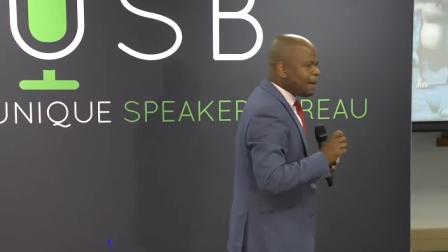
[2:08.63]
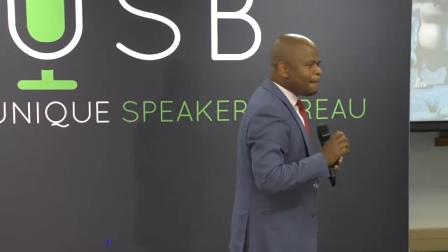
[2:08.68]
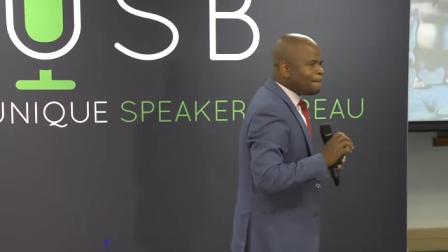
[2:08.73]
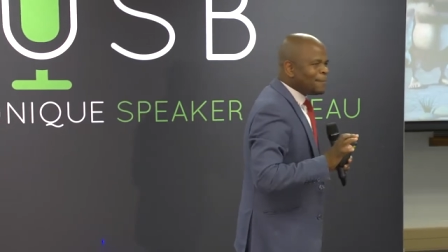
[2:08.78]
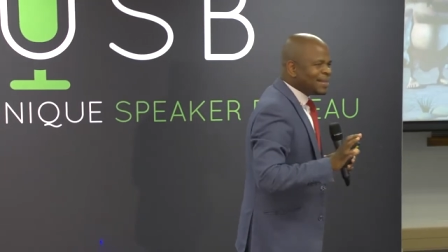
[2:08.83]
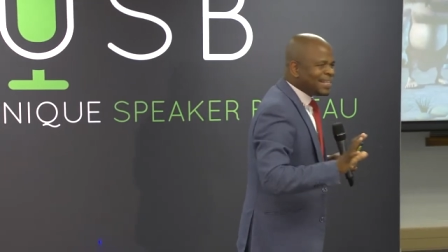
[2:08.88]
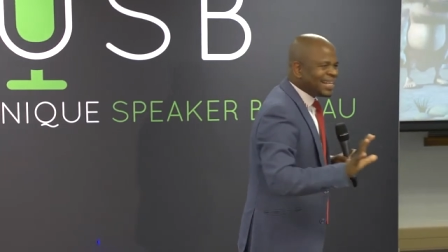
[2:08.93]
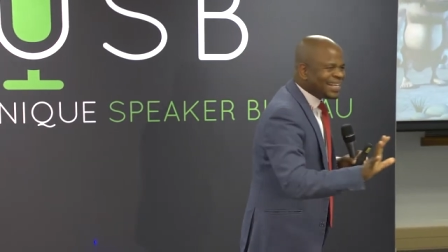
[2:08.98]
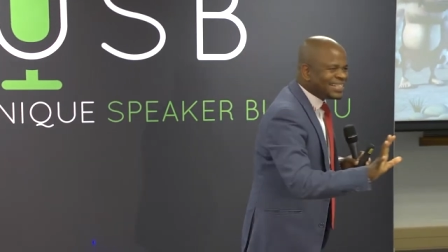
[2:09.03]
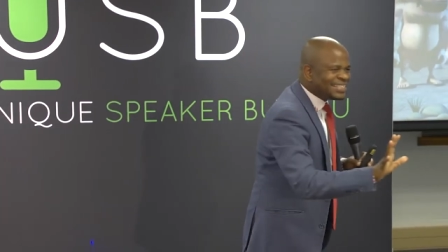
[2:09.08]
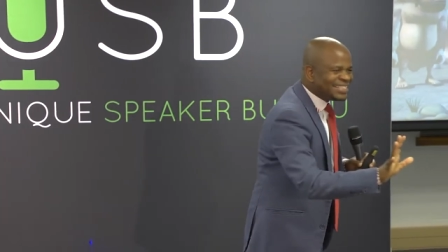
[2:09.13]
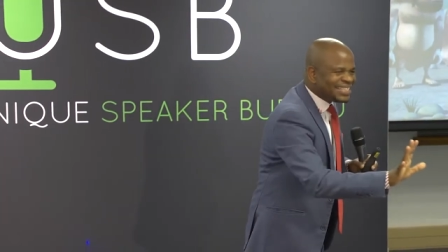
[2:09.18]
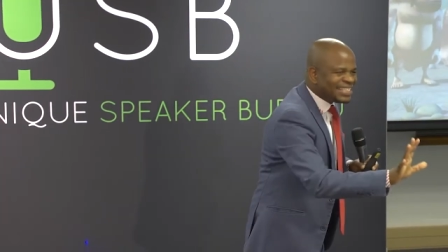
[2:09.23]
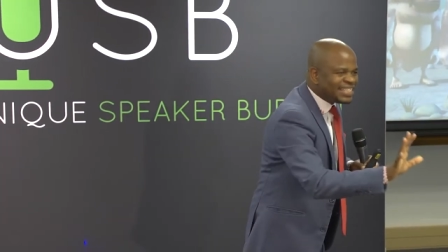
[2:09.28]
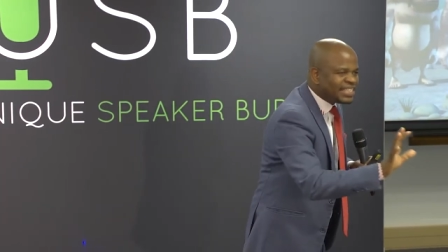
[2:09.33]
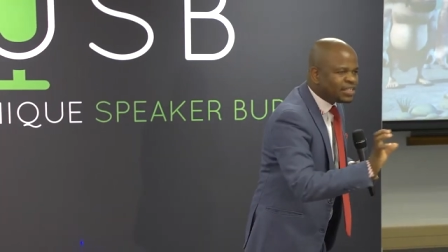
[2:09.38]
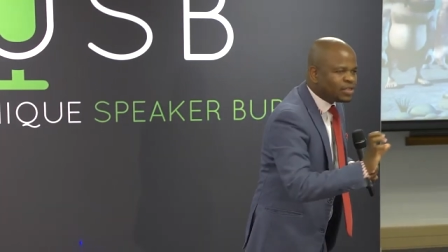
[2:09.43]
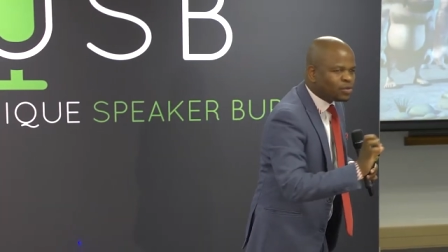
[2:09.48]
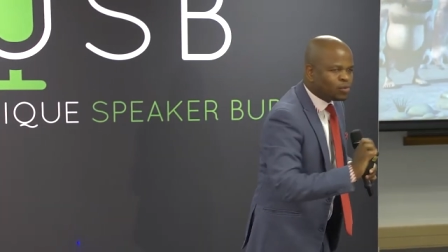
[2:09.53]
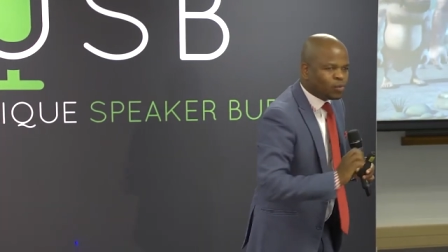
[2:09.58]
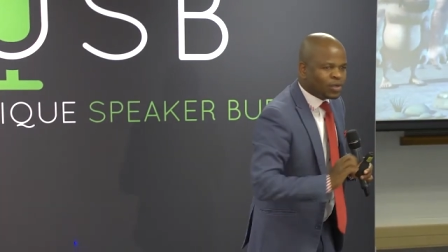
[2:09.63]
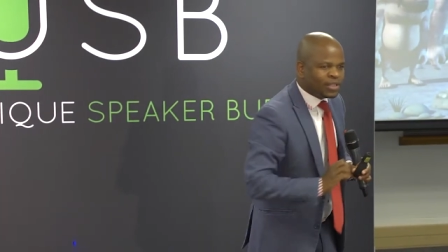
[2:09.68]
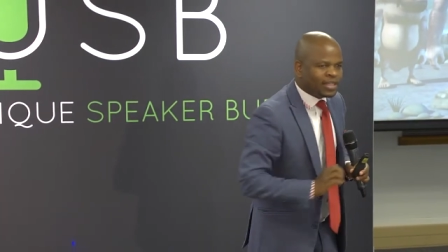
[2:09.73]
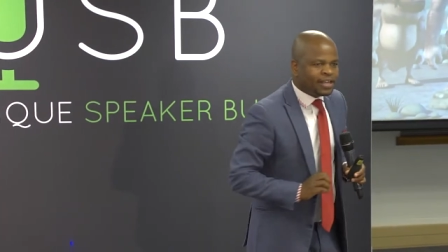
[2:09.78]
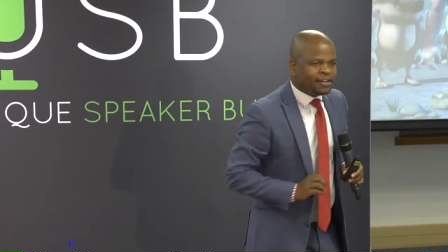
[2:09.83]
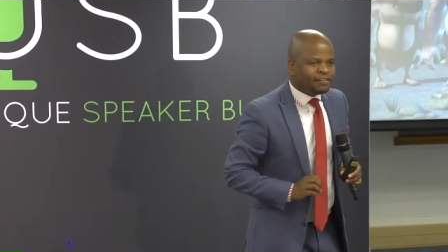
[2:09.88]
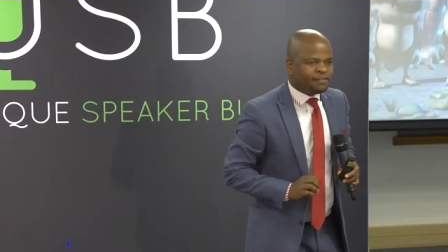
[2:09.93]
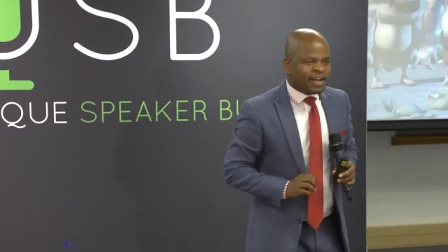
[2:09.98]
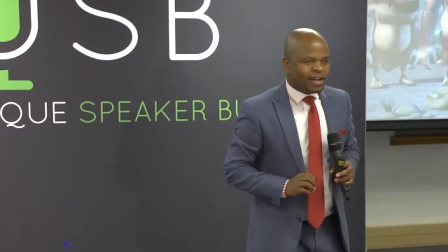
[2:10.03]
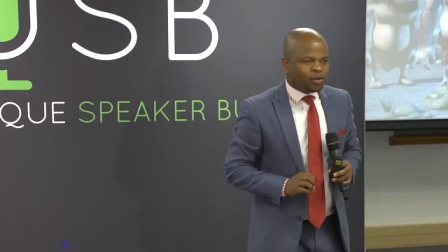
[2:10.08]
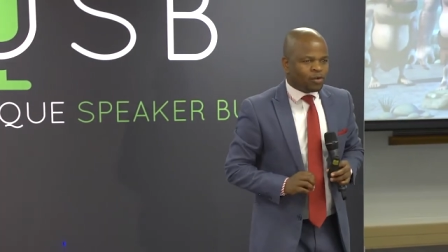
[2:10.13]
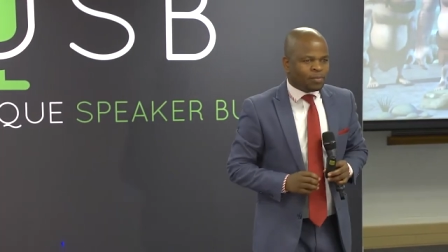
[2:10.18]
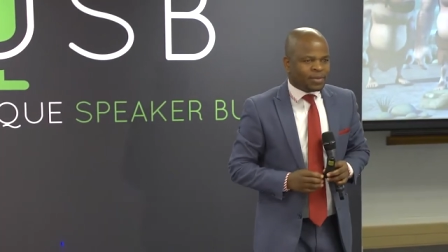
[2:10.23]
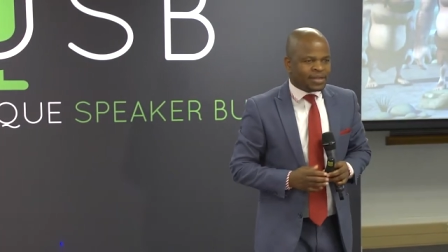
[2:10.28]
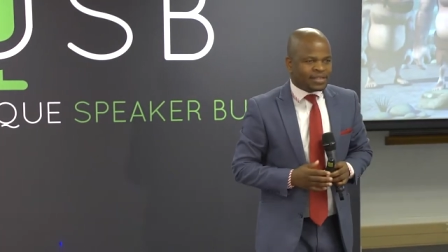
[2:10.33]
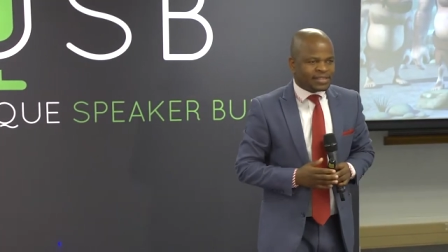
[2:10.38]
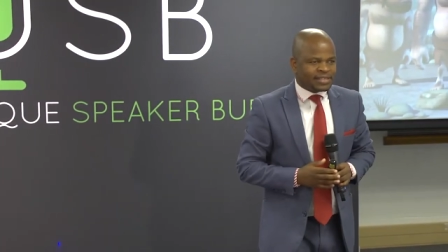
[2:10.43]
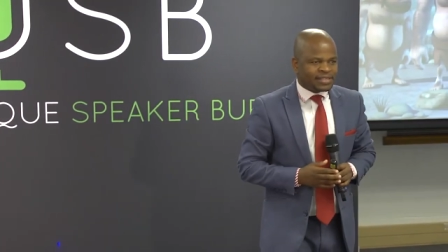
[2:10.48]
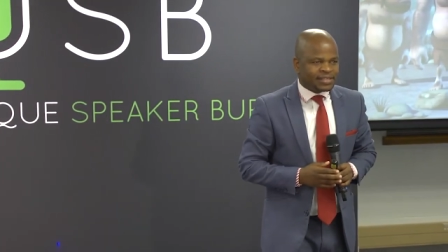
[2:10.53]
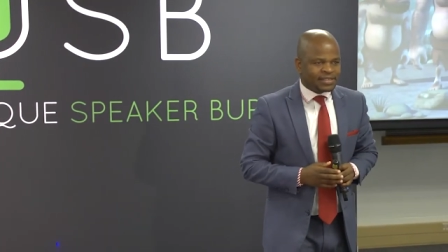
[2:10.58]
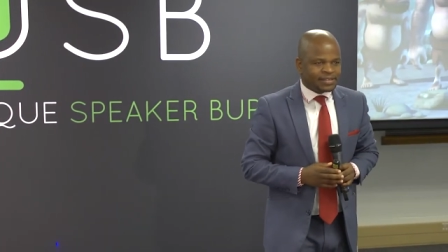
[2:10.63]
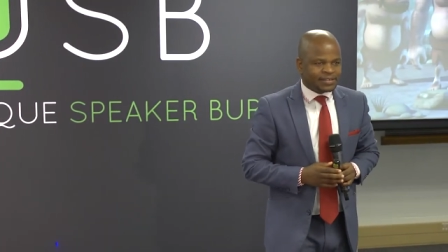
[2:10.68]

blend in with the environment.